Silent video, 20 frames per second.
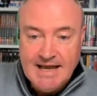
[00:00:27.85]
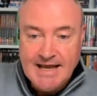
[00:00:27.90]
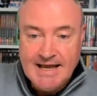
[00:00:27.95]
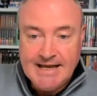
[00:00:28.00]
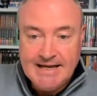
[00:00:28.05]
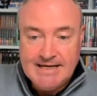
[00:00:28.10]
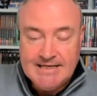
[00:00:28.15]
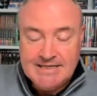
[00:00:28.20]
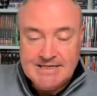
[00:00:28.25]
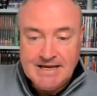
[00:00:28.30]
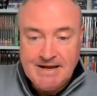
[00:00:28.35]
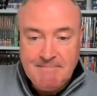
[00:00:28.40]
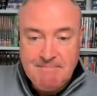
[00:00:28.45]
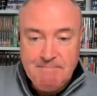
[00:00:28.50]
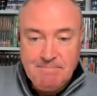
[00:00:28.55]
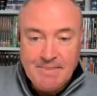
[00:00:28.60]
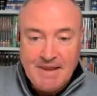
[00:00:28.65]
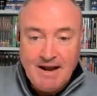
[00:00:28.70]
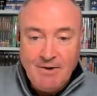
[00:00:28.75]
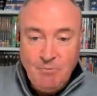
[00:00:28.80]
And
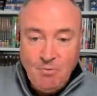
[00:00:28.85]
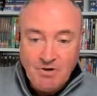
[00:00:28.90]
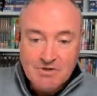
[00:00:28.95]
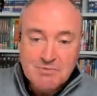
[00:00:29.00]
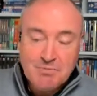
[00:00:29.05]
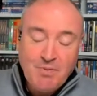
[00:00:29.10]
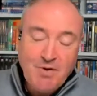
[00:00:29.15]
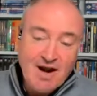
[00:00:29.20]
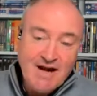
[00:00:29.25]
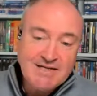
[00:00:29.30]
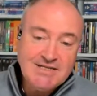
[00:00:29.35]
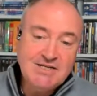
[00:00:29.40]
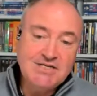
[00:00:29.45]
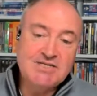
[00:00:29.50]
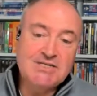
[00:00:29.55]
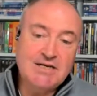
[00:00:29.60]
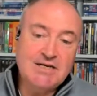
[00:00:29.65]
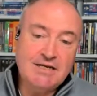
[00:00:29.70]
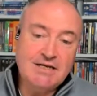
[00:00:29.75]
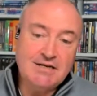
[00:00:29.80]
I was
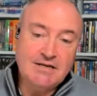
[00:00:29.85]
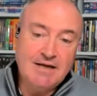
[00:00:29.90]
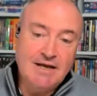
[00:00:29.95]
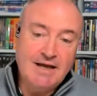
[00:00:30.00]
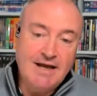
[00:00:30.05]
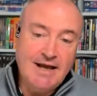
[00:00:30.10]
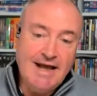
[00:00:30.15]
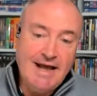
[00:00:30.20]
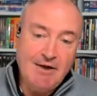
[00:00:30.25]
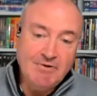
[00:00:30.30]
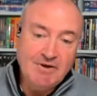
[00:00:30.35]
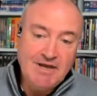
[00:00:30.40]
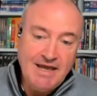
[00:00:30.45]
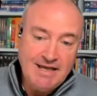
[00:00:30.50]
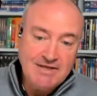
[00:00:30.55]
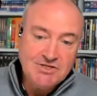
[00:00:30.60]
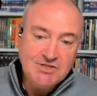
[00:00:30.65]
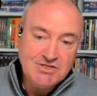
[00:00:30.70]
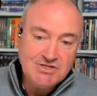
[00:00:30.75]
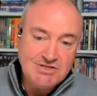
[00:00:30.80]
practicing our
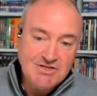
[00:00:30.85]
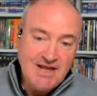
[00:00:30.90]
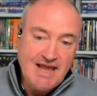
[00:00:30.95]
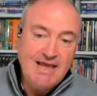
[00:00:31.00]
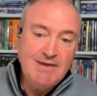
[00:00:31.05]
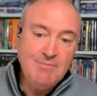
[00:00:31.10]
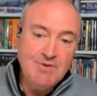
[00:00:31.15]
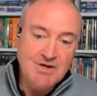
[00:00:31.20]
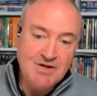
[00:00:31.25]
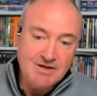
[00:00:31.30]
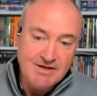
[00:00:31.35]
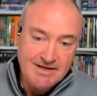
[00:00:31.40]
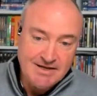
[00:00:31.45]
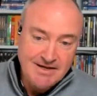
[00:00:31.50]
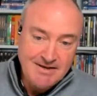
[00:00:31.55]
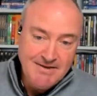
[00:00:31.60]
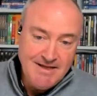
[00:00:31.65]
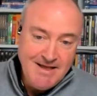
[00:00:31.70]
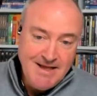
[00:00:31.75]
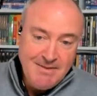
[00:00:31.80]
guest's name
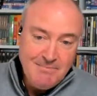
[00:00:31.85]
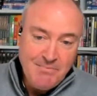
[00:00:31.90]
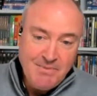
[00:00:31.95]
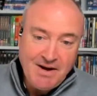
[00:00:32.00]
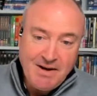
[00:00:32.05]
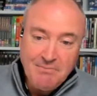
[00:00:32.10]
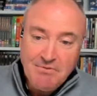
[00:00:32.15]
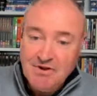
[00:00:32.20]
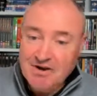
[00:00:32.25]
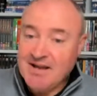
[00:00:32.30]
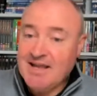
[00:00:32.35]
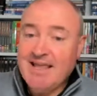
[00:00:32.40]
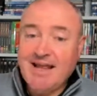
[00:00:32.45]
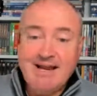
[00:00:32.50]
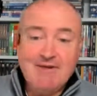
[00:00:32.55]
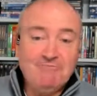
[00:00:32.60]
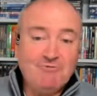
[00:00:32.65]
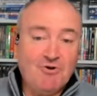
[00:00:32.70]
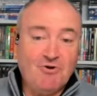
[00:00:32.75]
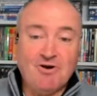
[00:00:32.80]
earlier, but I'm going to
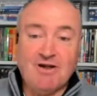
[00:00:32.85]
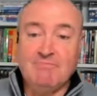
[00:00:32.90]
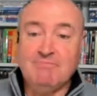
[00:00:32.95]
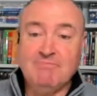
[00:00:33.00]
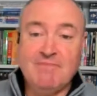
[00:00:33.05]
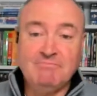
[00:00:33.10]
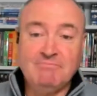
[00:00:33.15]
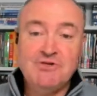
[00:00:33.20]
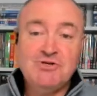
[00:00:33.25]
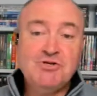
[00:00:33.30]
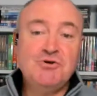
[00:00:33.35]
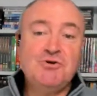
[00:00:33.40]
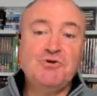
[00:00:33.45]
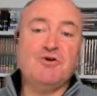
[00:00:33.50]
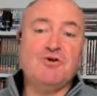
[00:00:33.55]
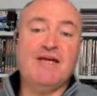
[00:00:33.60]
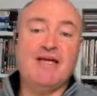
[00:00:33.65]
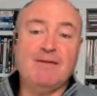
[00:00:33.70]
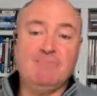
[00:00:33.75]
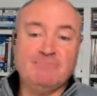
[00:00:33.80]
get it wrong. I'm
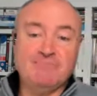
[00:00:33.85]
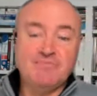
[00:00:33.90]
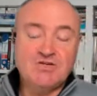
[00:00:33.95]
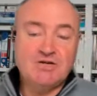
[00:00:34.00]
sure I am.